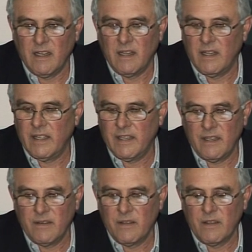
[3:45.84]
I
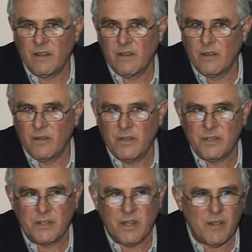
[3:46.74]

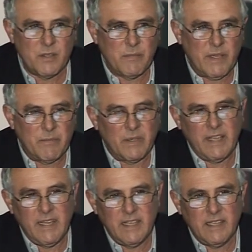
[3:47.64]
urge those people
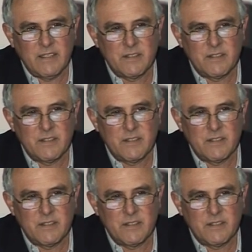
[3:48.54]
here